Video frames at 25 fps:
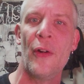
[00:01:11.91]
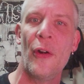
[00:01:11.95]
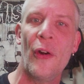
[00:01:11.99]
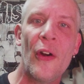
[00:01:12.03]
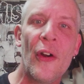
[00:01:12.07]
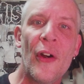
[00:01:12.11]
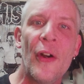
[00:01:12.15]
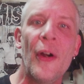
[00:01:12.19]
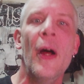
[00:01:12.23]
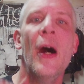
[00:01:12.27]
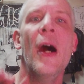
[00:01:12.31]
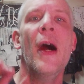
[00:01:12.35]

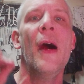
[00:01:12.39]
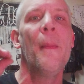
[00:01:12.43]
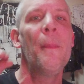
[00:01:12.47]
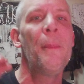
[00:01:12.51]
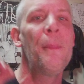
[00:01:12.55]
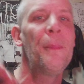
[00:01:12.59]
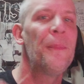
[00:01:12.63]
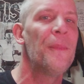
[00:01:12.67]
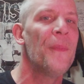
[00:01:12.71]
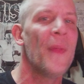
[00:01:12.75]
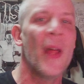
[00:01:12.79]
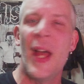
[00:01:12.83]
or
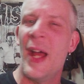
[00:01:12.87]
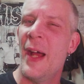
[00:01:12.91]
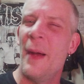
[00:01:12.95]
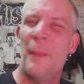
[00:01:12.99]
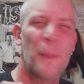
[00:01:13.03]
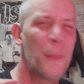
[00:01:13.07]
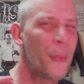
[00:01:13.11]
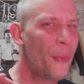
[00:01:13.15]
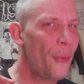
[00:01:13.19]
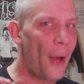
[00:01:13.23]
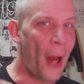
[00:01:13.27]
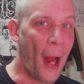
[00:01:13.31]

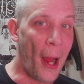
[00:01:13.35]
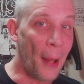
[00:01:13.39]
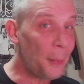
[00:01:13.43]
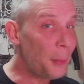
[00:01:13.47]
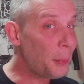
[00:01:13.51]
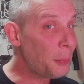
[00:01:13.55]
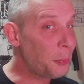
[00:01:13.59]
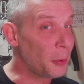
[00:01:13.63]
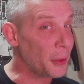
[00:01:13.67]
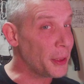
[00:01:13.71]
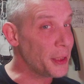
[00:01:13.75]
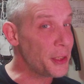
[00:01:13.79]

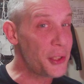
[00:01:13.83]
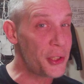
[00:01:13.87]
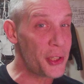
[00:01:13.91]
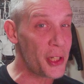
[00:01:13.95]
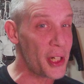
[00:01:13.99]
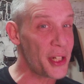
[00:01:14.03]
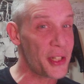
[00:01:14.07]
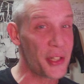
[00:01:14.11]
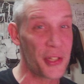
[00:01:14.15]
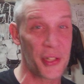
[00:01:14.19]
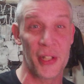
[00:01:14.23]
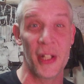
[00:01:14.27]
probably
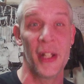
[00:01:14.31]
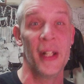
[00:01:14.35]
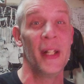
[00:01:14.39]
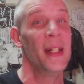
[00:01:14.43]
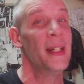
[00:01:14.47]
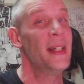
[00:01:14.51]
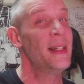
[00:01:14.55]
just,